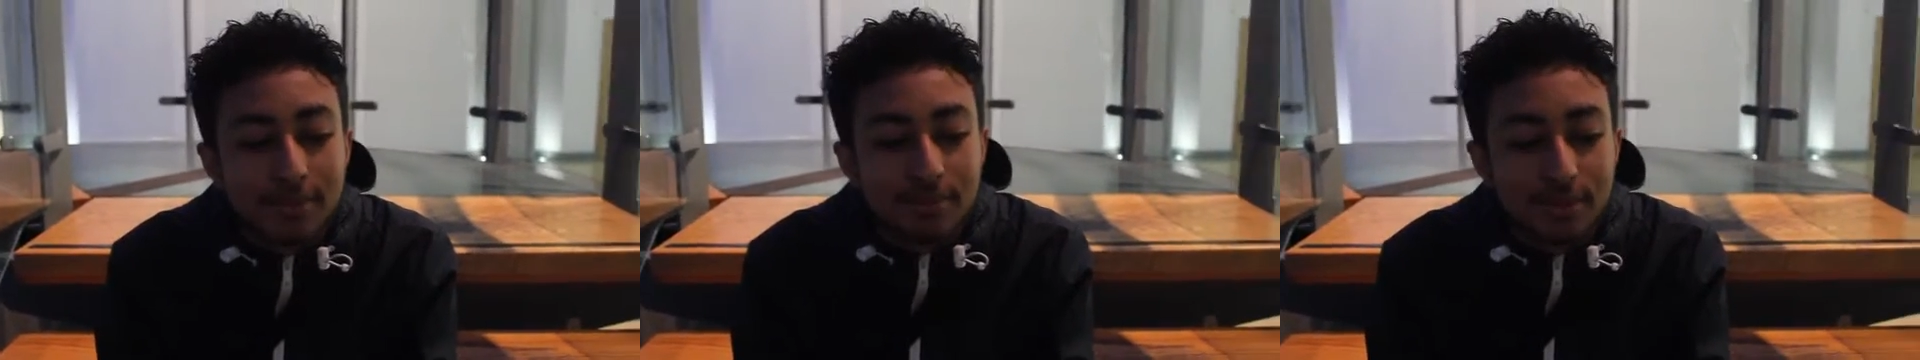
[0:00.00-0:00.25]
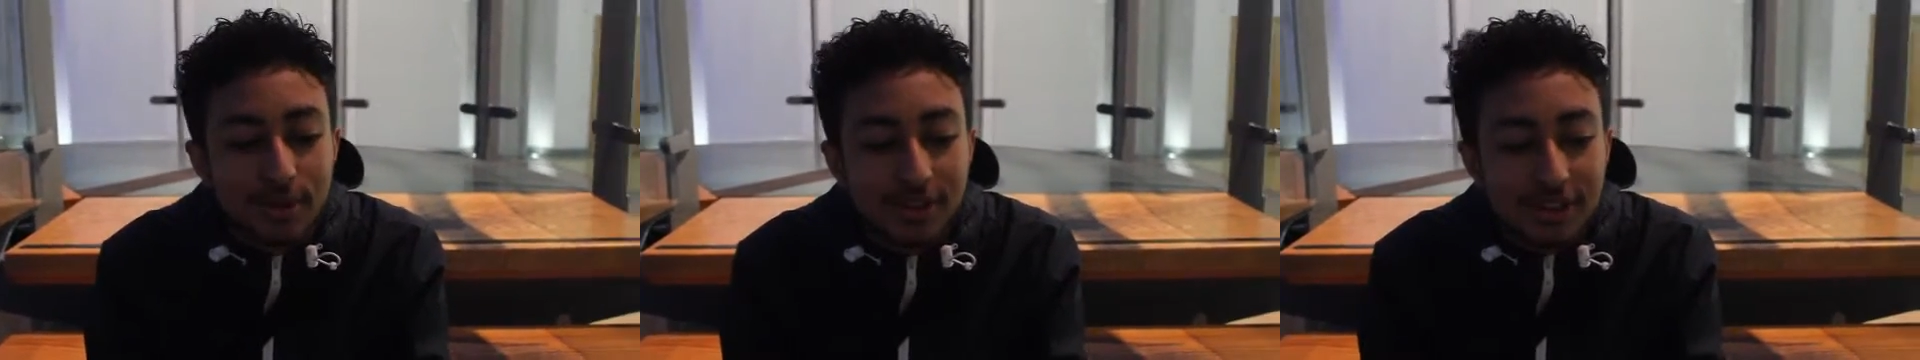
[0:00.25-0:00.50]

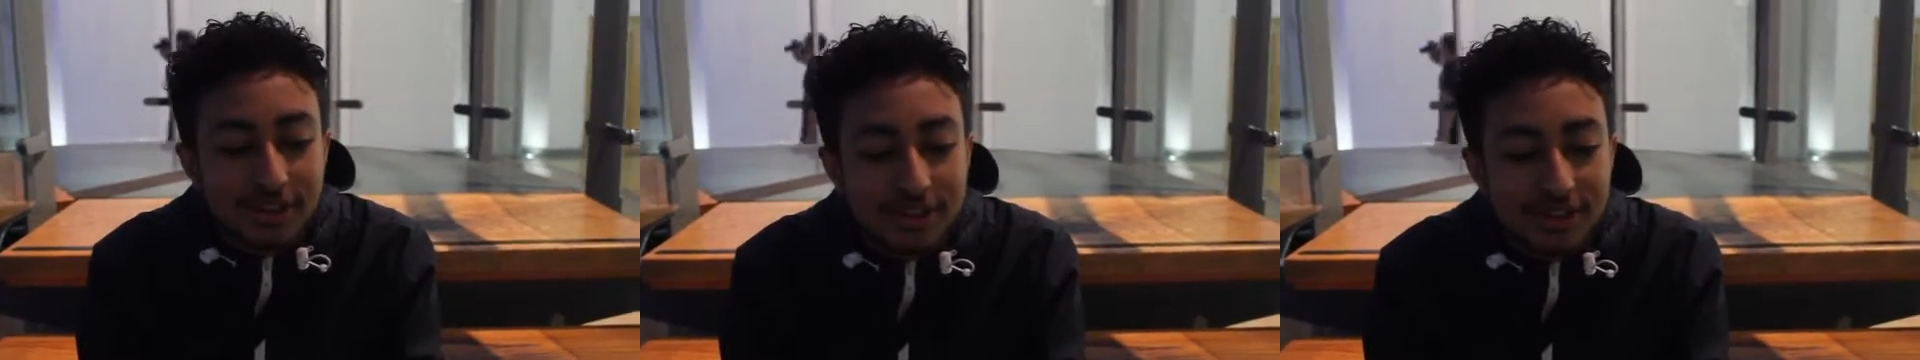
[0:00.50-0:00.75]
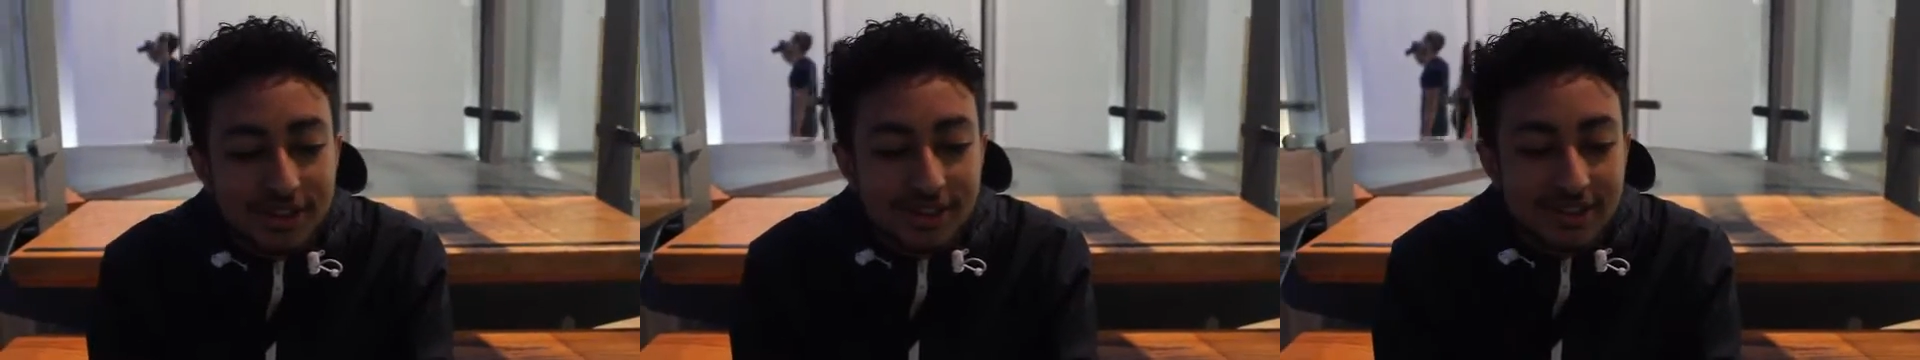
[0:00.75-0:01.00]

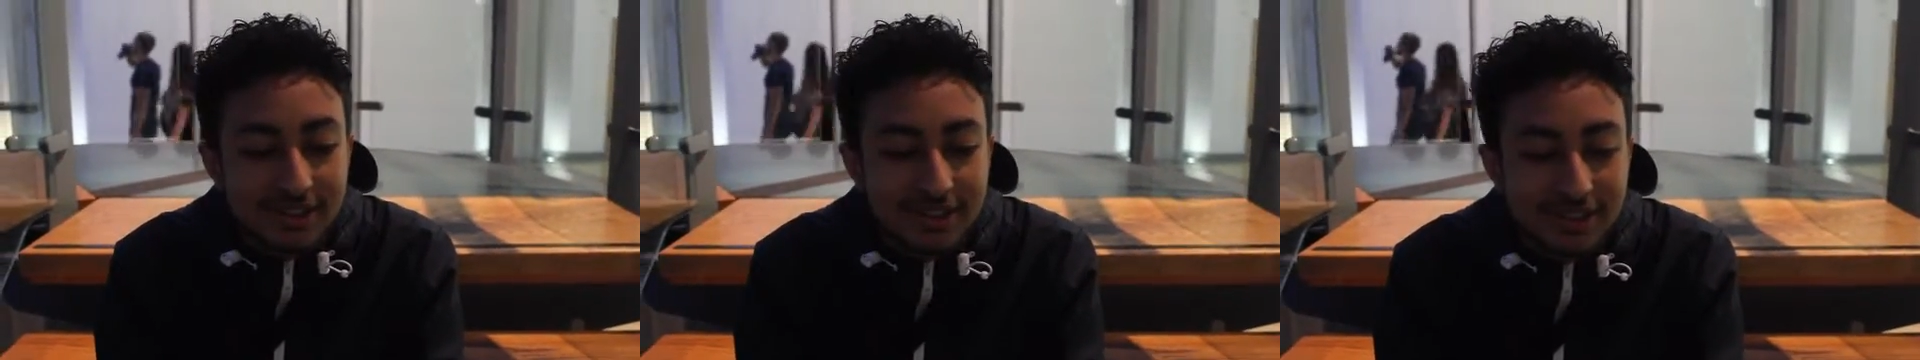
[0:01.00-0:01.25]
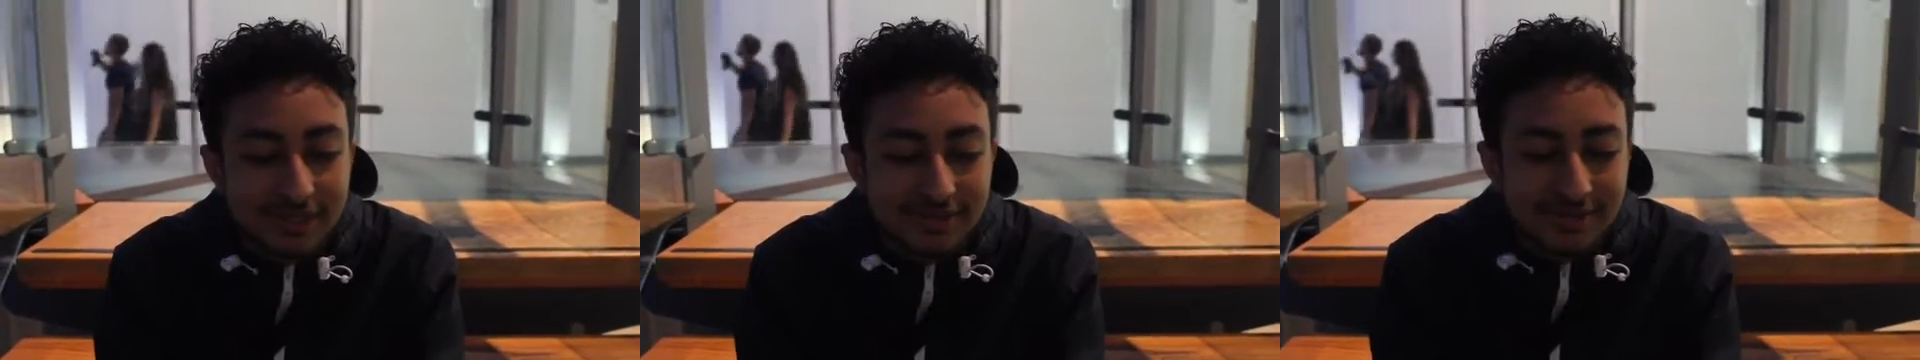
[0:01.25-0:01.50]
British.
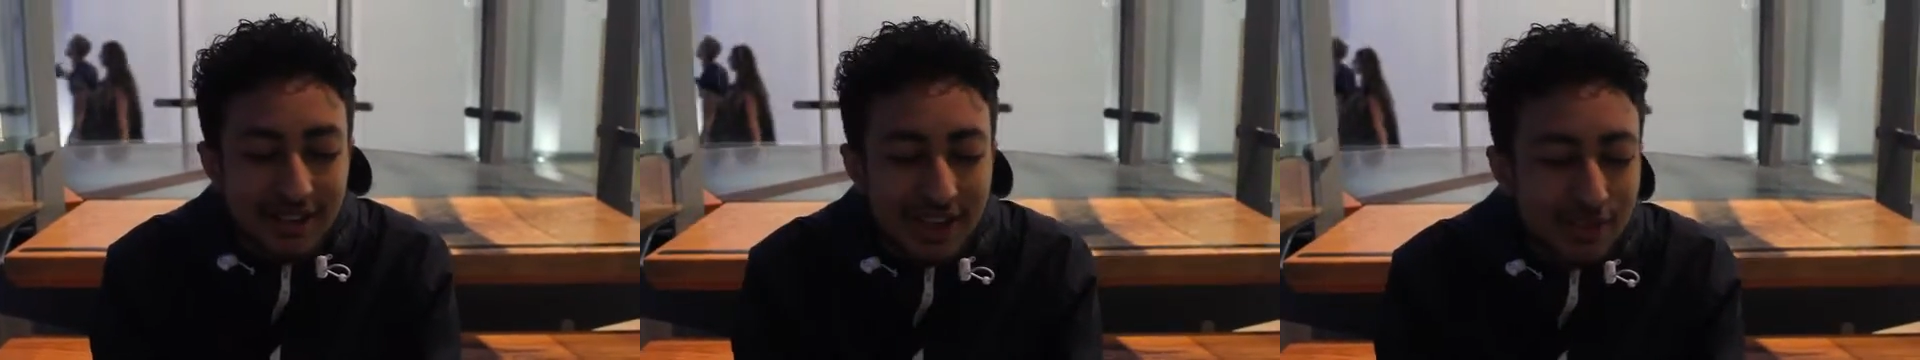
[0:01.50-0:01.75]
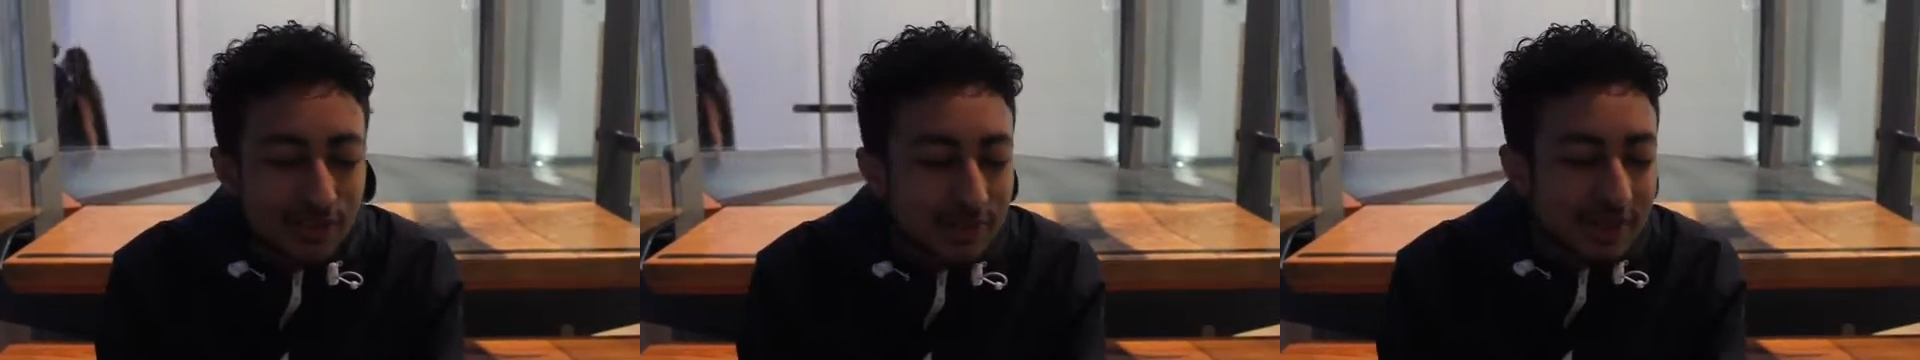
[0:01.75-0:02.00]
I
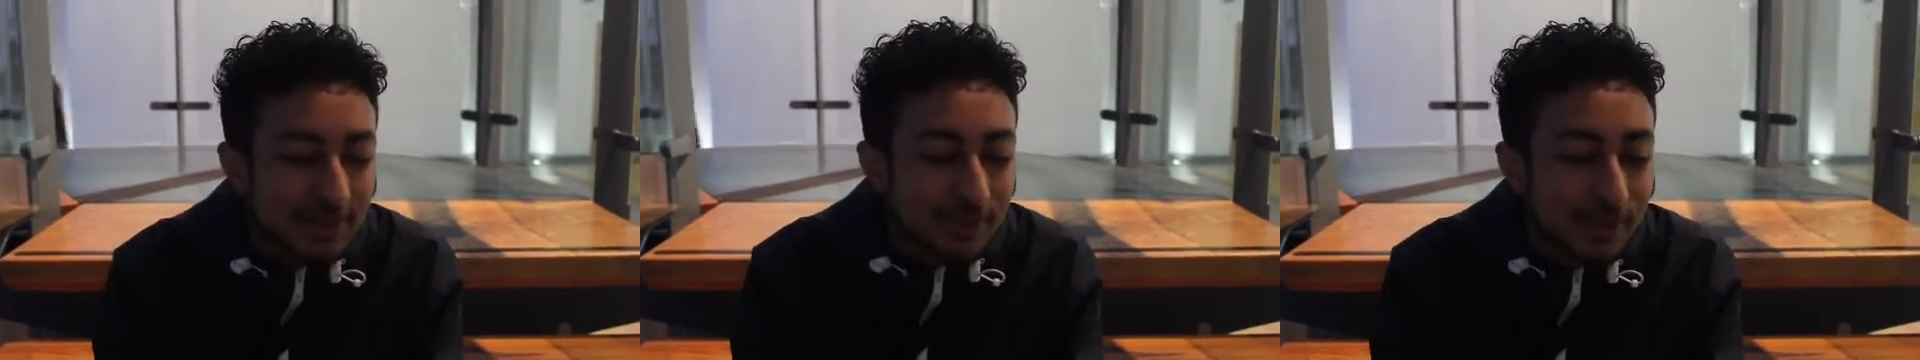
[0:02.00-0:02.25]
don't really